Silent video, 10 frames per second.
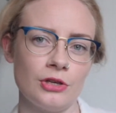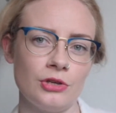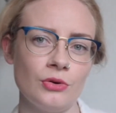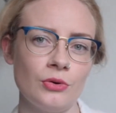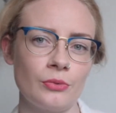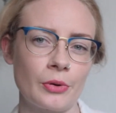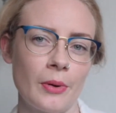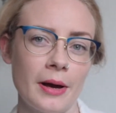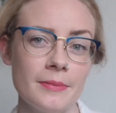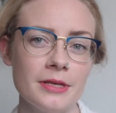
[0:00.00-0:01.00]
your
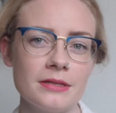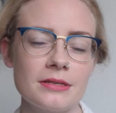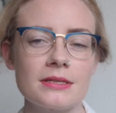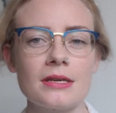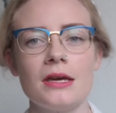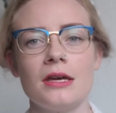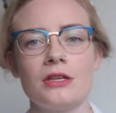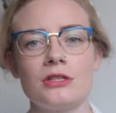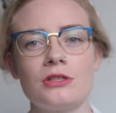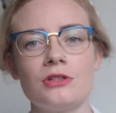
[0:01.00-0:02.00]
requirements.
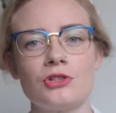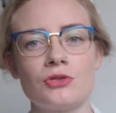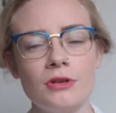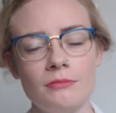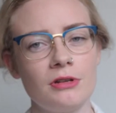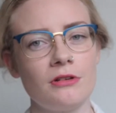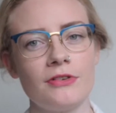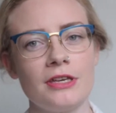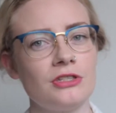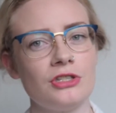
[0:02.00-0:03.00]
The treatment of
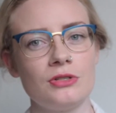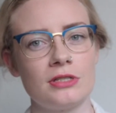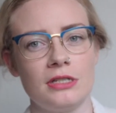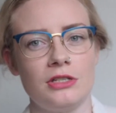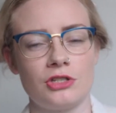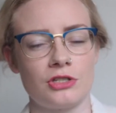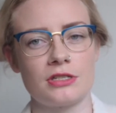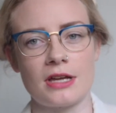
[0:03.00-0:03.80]
it is usually just